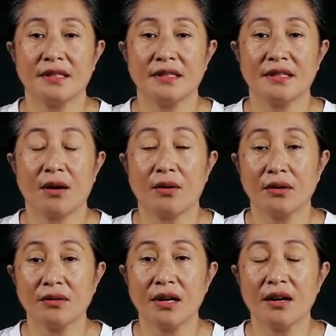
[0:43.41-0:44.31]

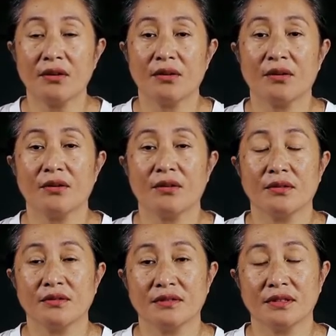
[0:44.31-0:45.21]
Tauranga or
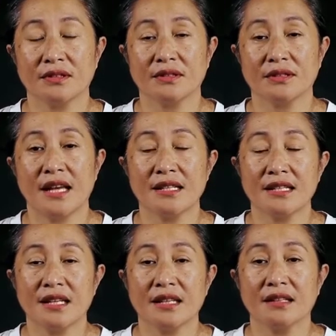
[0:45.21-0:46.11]

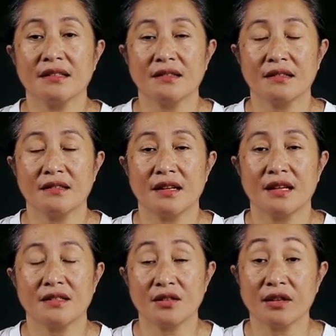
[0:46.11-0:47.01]
dancing,
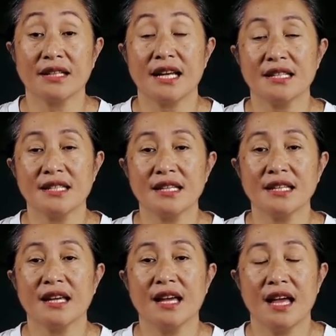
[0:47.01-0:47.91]
Tongan dancing,
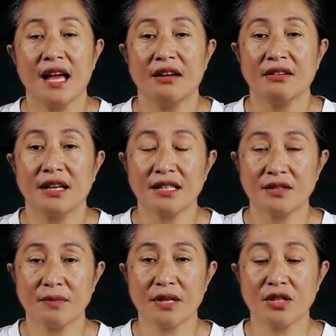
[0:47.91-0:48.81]
I like to
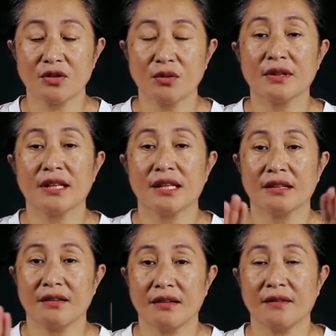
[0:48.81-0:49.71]
make sure that
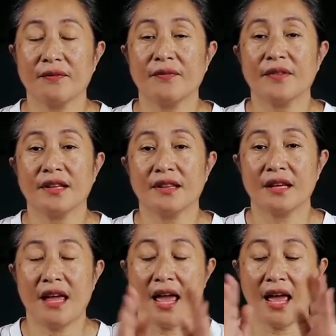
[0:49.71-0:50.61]
the
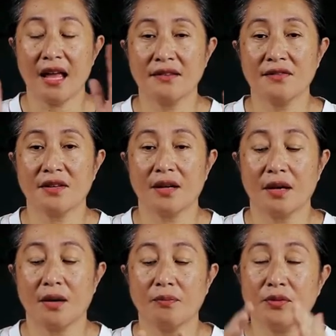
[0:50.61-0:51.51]
hands
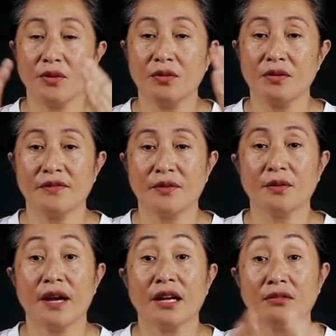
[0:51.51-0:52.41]
are beautiful
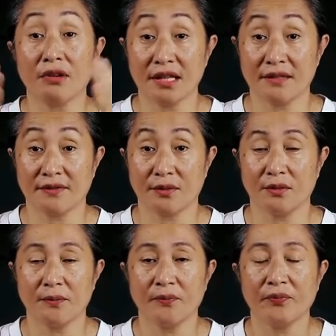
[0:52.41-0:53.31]
and graceful.
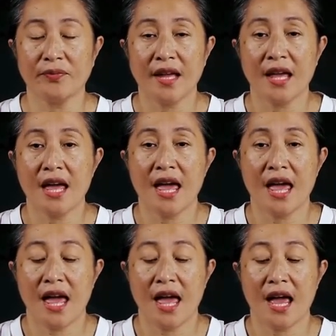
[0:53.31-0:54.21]

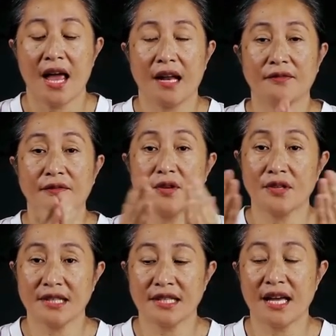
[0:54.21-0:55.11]
And
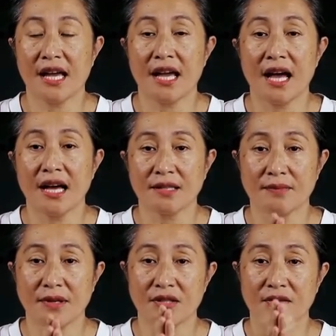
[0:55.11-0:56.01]
firstly, I ask my
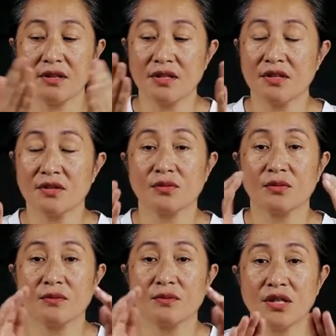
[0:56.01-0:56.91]
students to
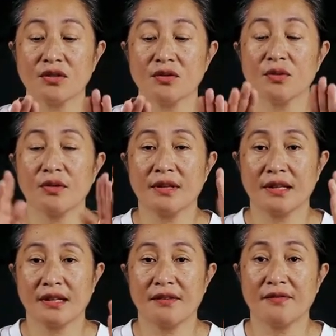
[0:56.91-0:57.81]
make sure that
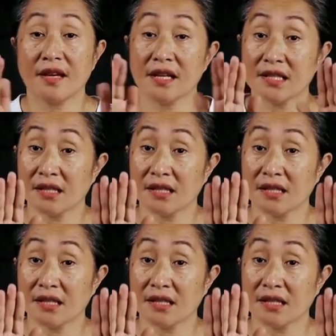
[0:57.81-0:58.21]
their fingers are